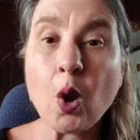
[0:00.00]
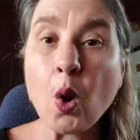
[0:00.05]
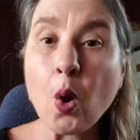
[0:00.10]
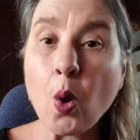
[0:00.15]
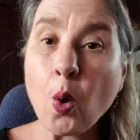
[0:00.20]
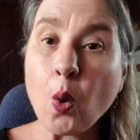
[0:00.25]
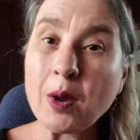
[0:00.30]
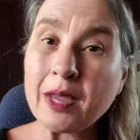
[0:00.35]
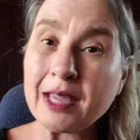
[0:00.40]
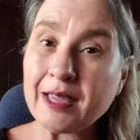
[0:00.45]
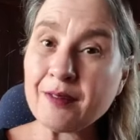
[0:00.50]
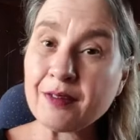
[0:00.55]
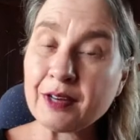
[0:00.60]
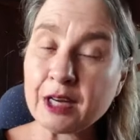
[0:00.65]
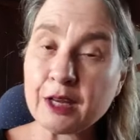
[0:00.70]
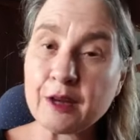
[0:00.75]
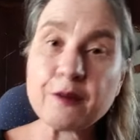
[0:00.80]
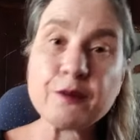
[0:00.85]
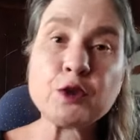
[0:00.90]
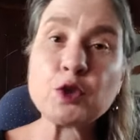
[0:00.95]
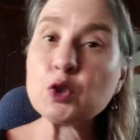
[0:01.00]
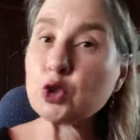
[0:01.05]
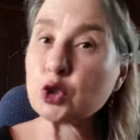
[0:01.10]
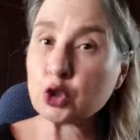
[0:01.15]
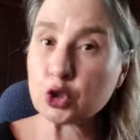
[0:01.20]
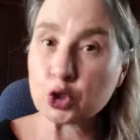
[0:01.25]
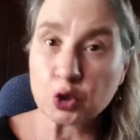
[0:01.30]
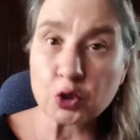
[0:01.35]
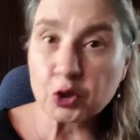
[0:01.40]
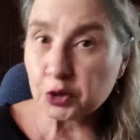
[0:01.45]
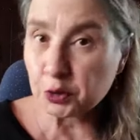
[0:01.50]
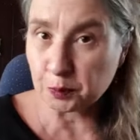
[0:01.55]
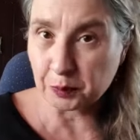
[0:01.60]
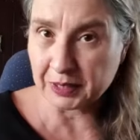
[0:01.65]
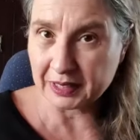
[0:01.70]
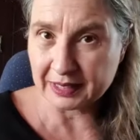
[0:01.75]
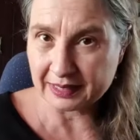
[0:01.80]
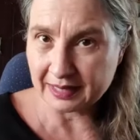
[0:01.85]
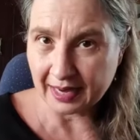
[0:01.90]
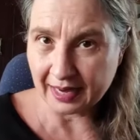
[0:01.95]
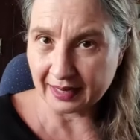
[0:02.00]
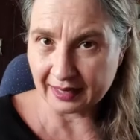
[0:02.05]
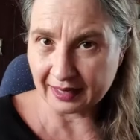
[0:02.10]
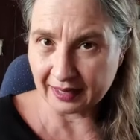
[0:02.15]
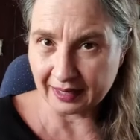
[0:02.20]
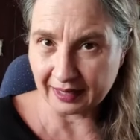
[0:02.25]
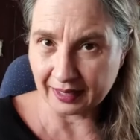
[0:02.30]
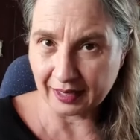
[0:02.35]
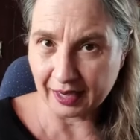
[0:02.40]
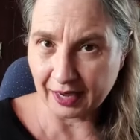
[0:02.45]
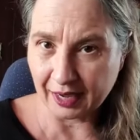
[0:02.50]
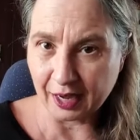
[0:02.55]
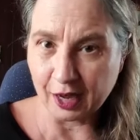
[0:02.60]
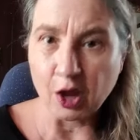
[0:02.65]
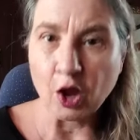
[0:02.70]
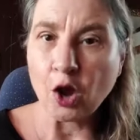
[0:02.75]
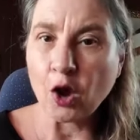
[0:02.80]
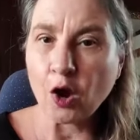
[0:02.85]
or even if you should be taking care